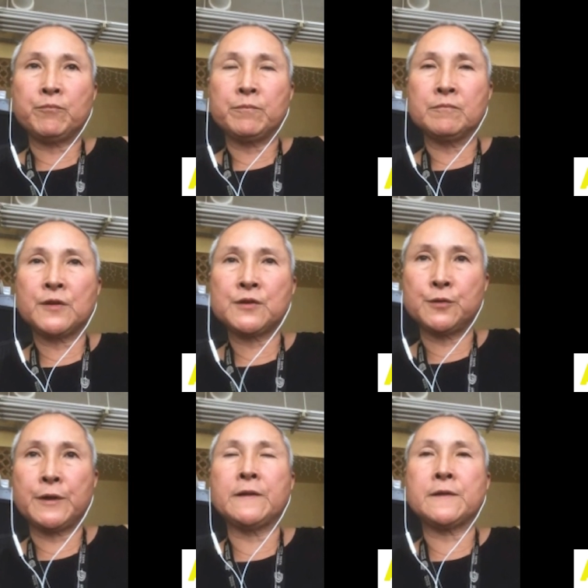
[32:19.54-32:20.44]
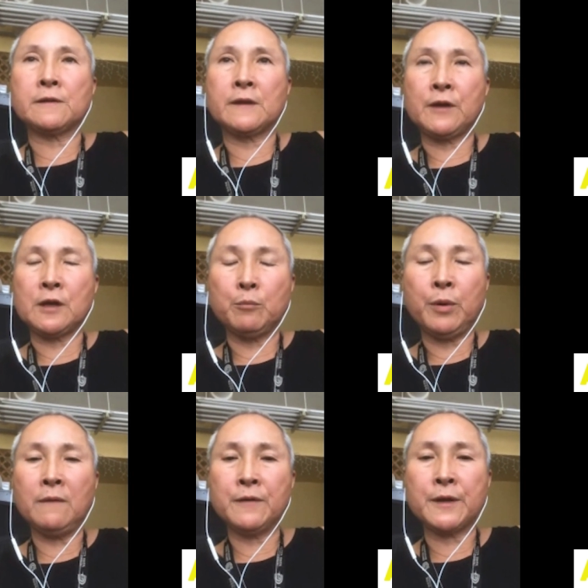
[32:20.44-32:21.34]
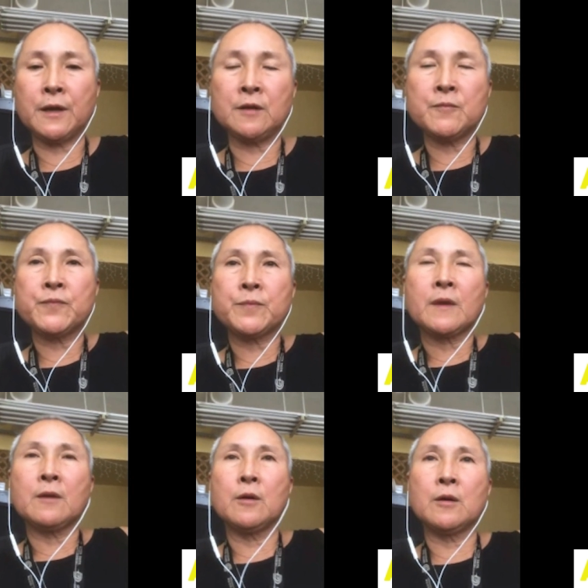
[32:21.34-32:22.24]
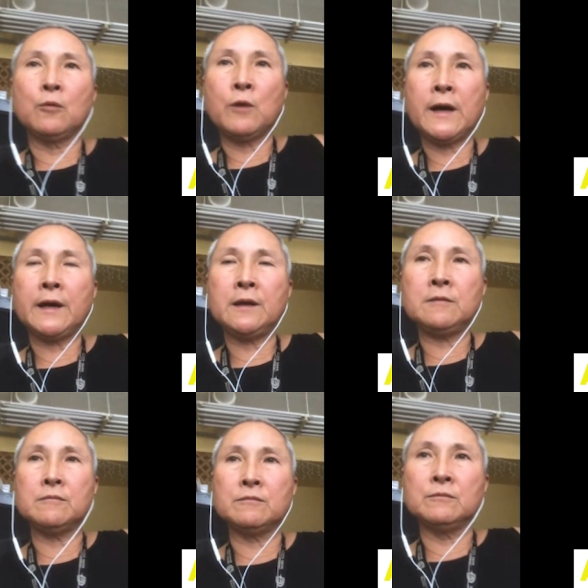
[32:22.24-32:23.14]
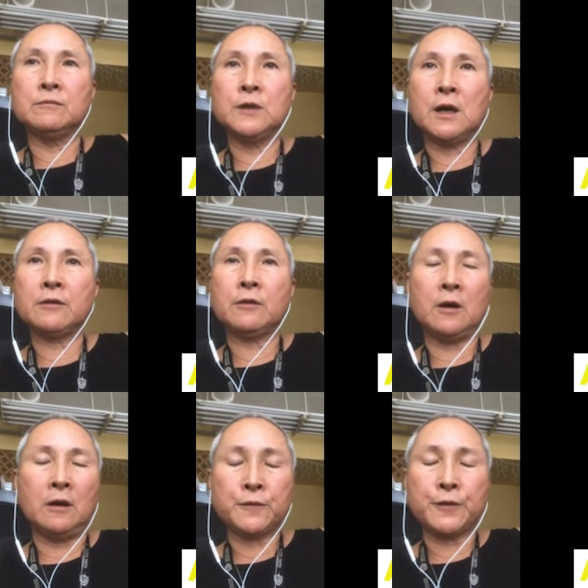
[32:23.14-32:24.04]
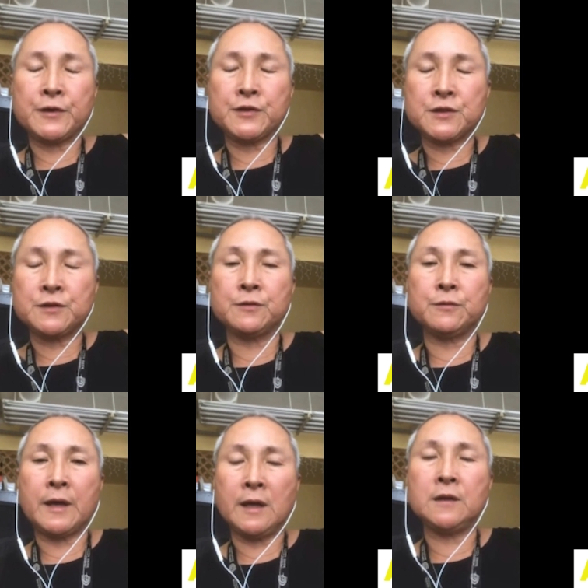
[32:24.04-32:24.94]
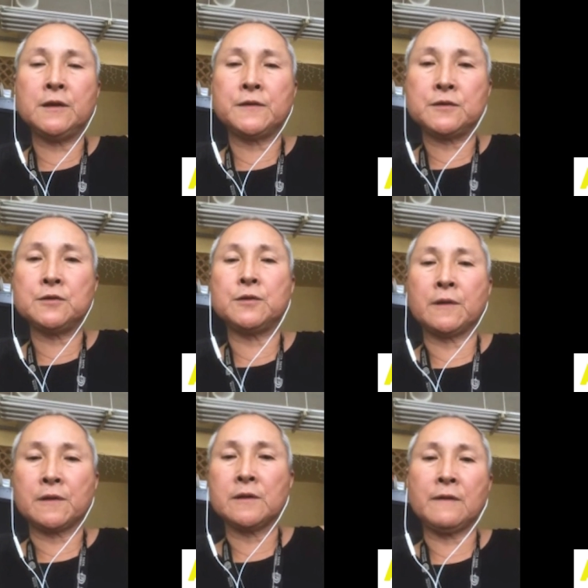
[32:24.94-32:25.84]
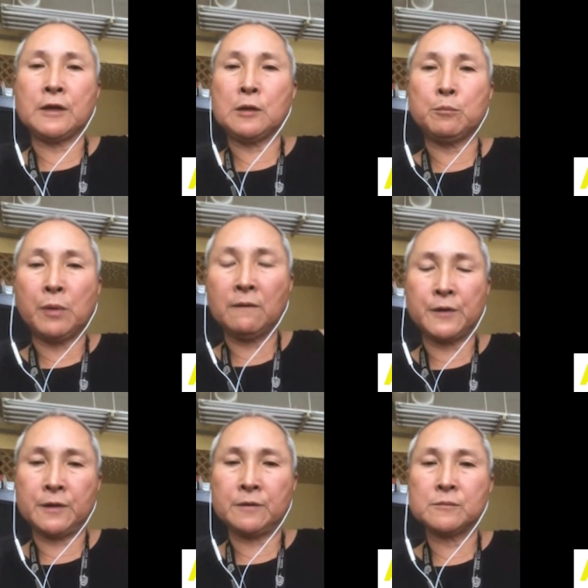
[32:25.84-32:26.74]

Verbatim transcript: students living in poverty, why not offer it to any students living in poverty?